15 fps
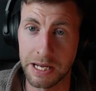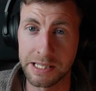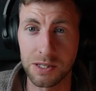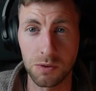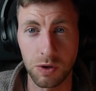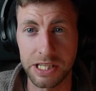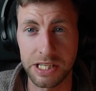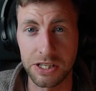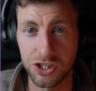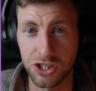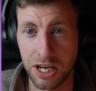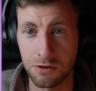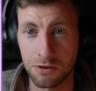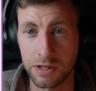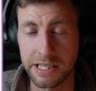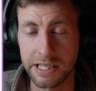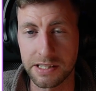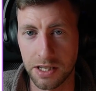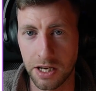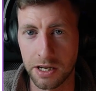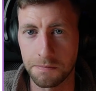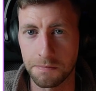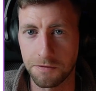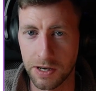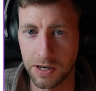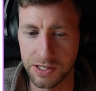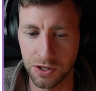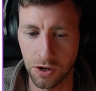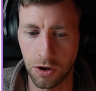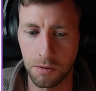So what they generally sign up for as
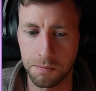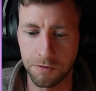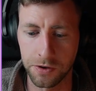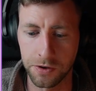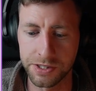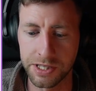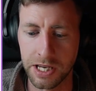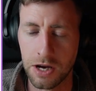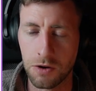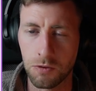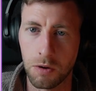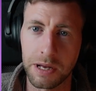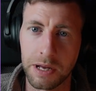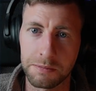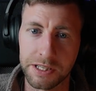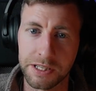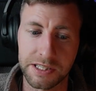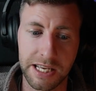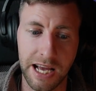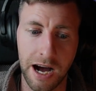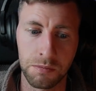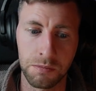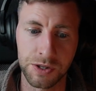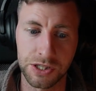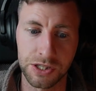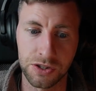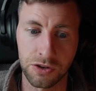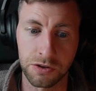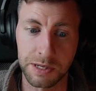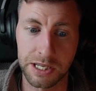the upfront, we'll be able to see how much is
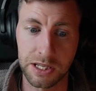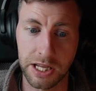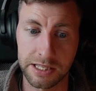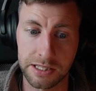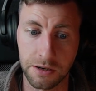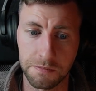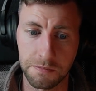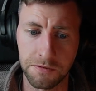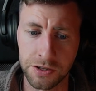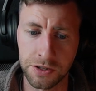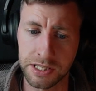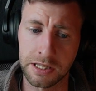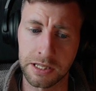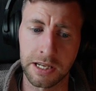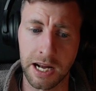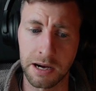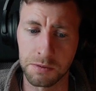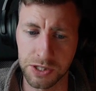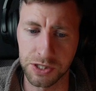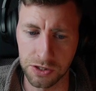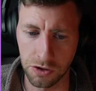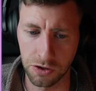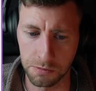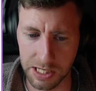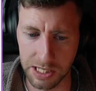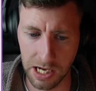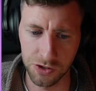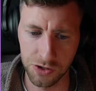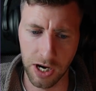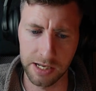going to be collected upfront and then how much is going to be
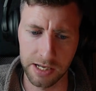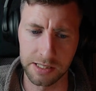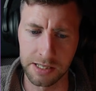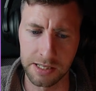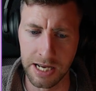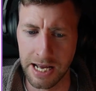contracted.